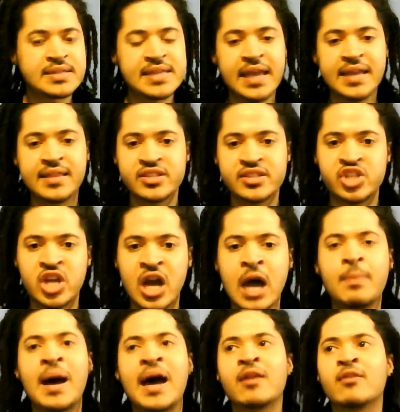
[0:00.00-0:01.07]
take this
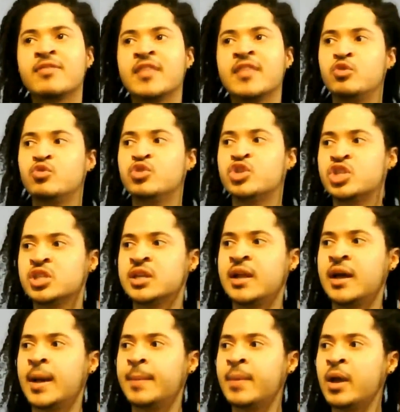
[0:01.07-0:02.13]
job. I don't think you
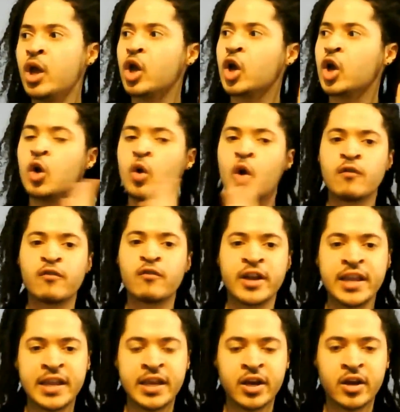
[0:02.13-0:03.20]
should go over
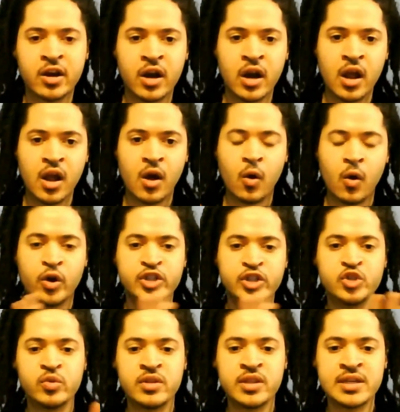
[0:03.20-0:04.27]
here or
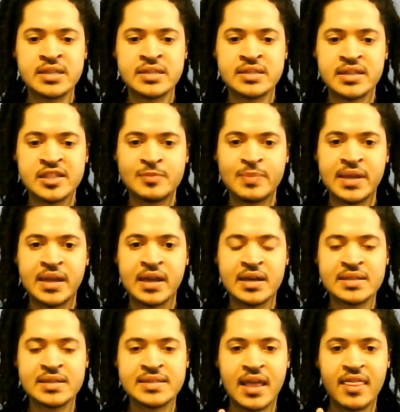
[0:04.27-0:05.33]
do this. It's
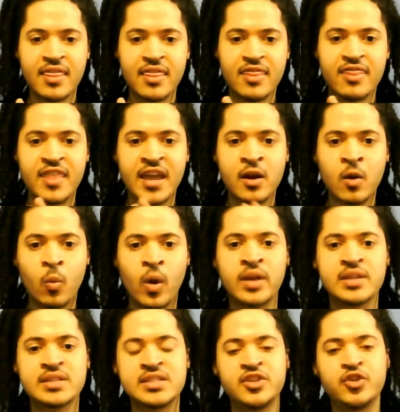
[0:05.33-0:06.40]
because they don't
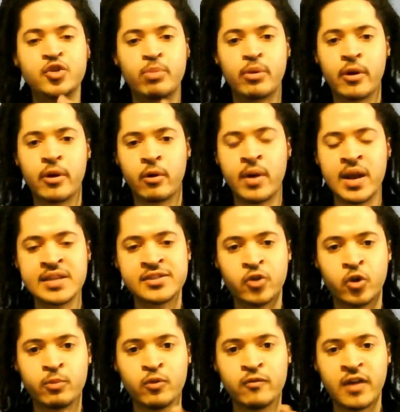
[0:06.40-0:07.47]
want to see you
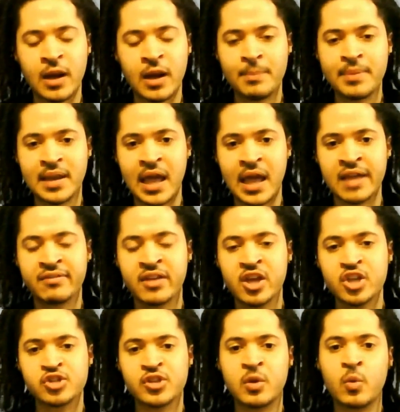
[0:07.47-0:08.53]
progress or move up in life.
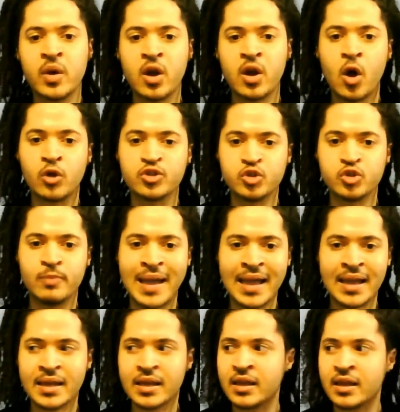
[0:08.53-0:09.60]
So they want to hold you
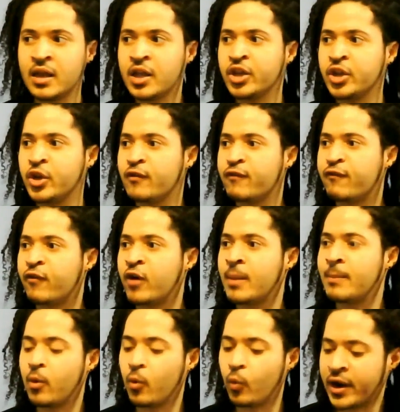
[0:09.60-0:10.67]
back, you know,
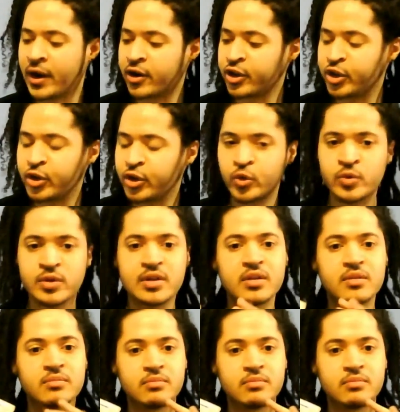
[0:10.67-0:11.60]
from where you